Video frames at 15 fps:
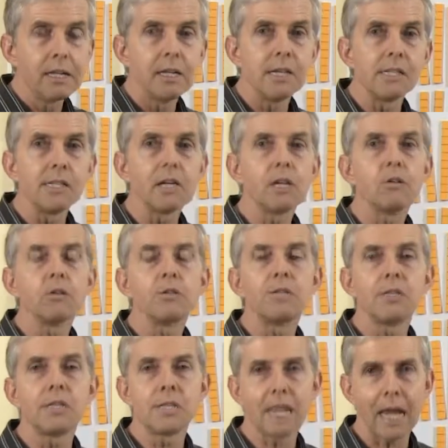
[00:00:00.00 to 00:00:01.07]
is equal
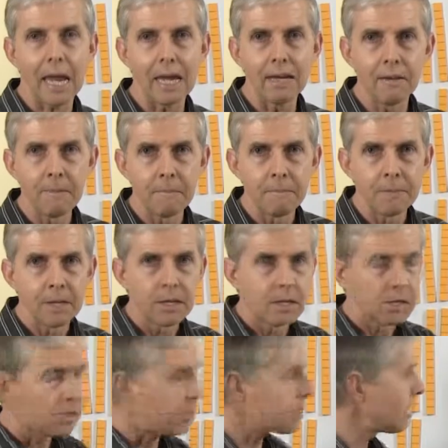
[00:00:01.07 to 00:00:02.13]
to 10.
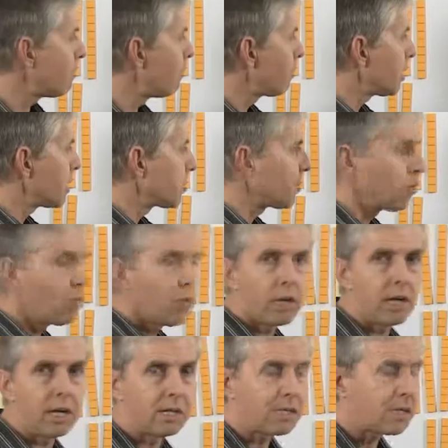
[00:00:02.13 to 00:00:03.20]
So 7 plus 4
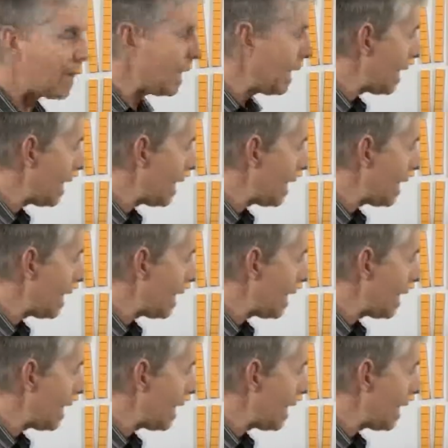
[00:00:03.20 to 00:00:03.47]
is